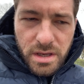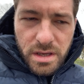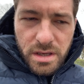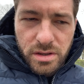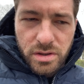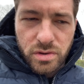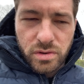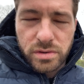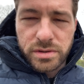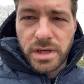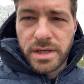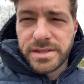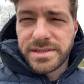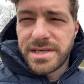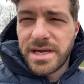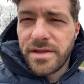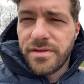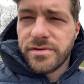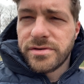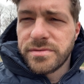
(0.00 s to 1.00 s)
called
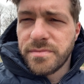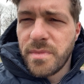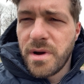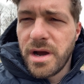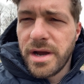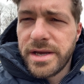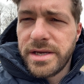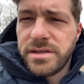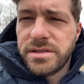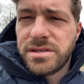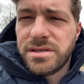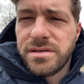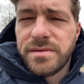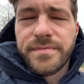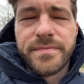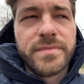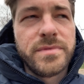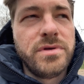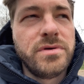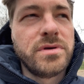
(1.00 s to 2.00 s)
Untethered Mind.
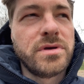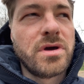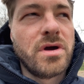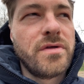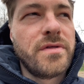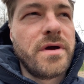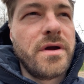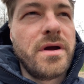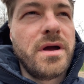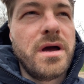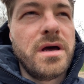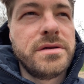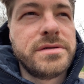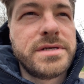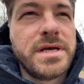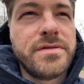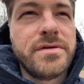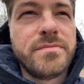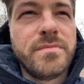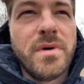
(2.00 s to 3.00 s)
You can go there at
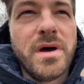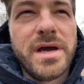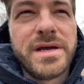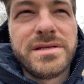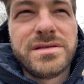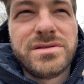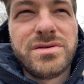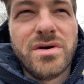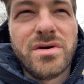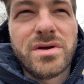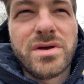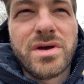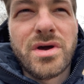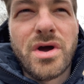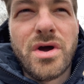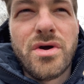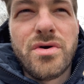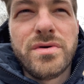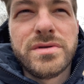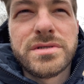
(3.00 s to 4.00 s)

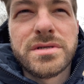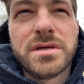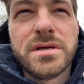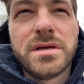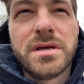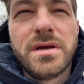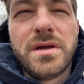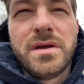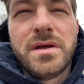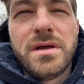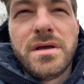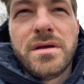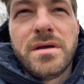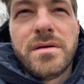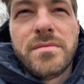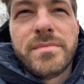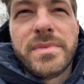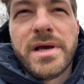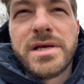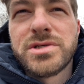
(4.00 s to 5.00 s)
untetheredmind.co. It's a
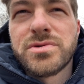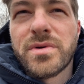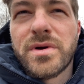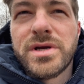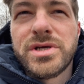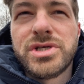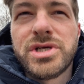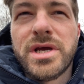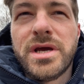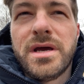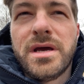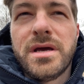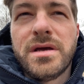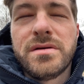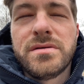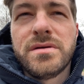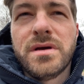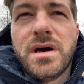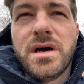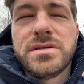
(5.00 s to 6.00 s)
place where I share
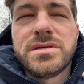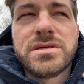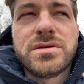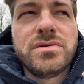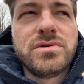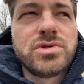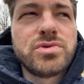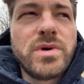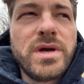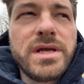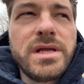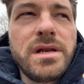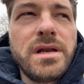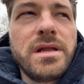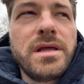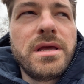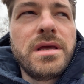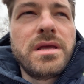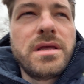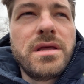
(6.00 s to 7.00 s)
articles
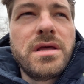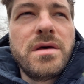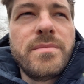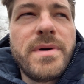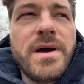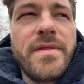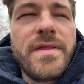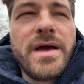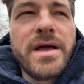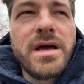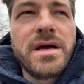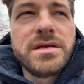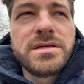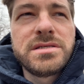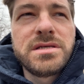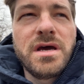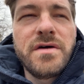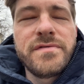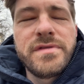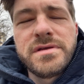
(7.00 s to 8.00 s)
regularly about that kind of
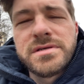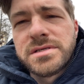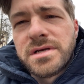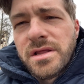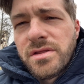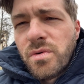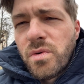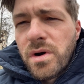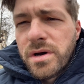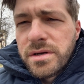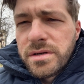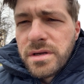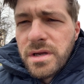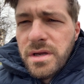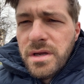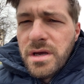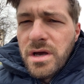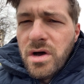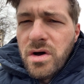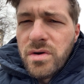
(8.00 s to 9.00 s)
stuff. And there's another one
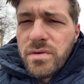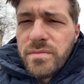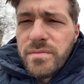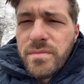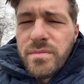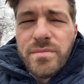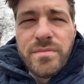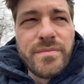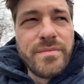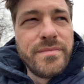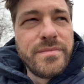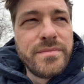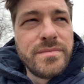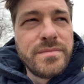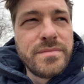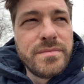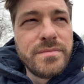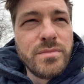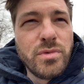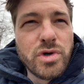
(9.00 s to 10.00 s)
on,
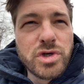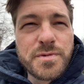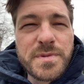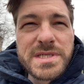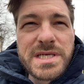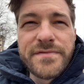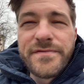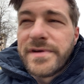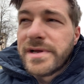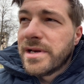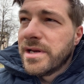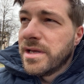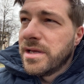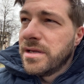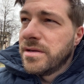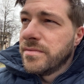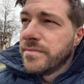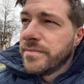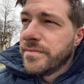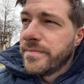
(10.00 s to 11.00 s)
more
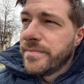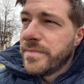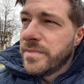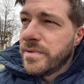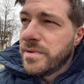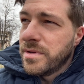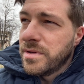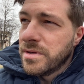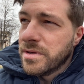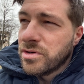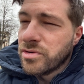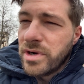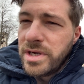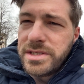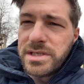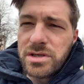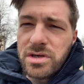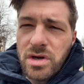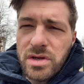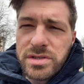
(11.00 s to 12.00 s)
specifically,
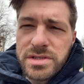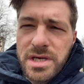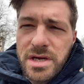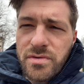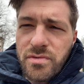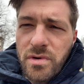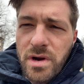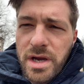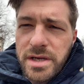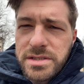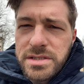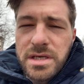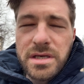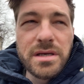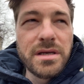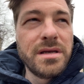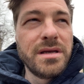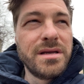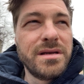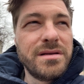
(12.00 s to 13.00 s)
creating content,
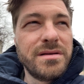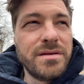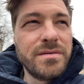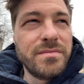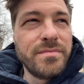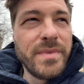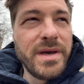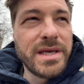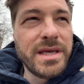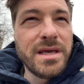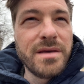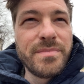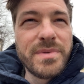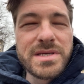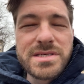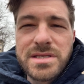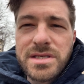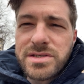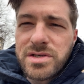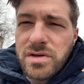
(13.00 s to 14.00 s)
writing, making a
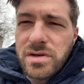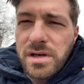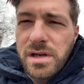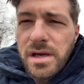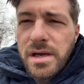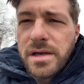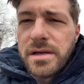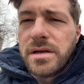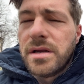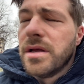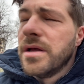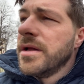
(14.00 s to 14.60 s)
business online,